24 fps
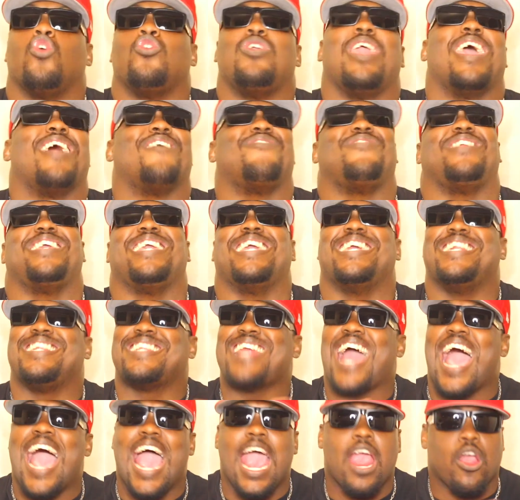You have the
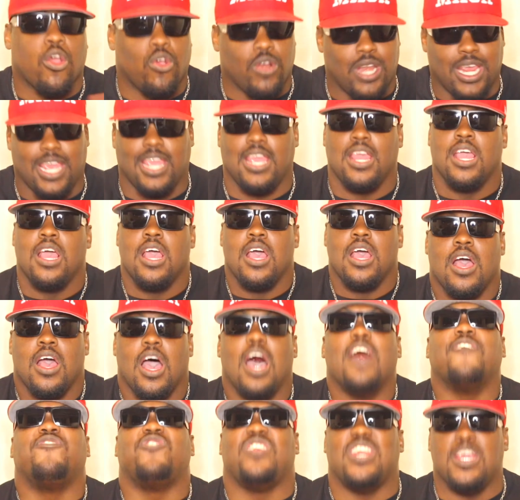entirety
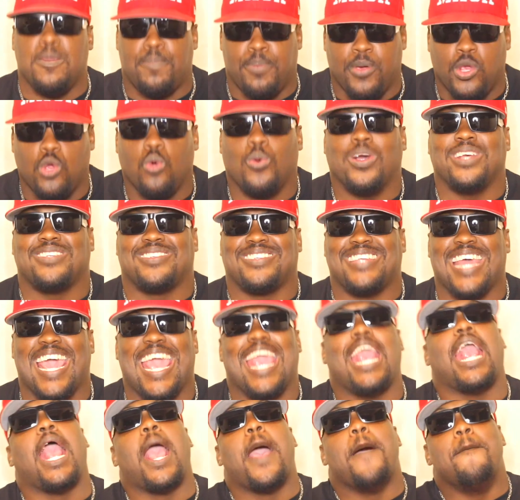of
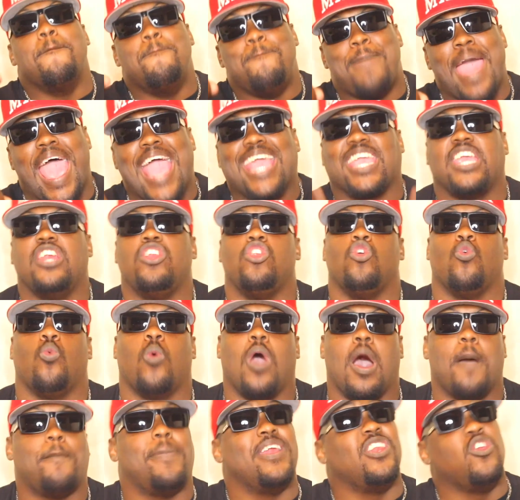TPUSA backing
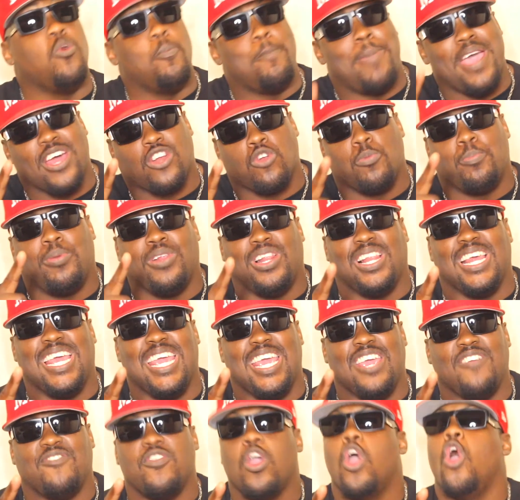you up, and you better
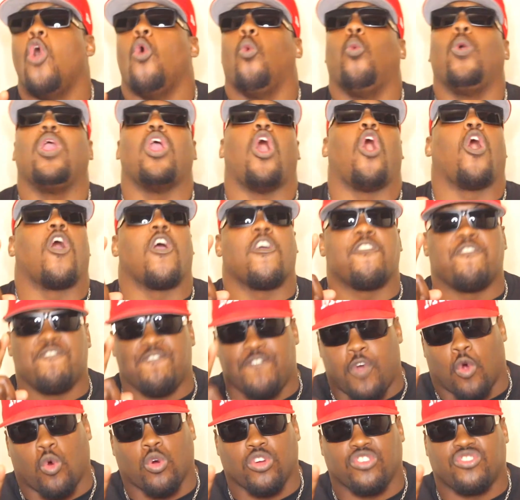believe we are a
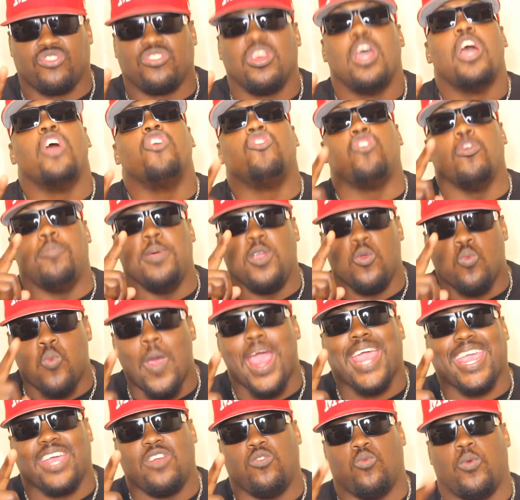force to be
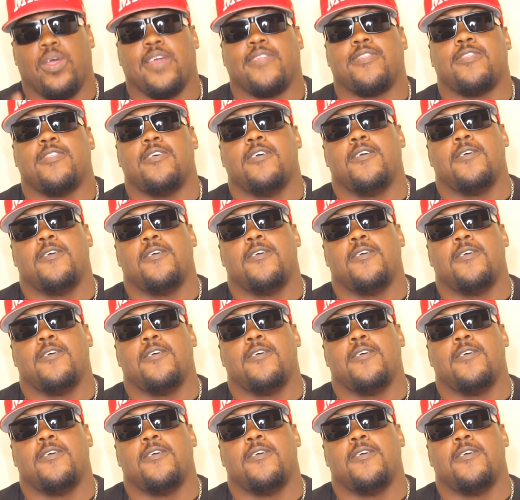reckoned with.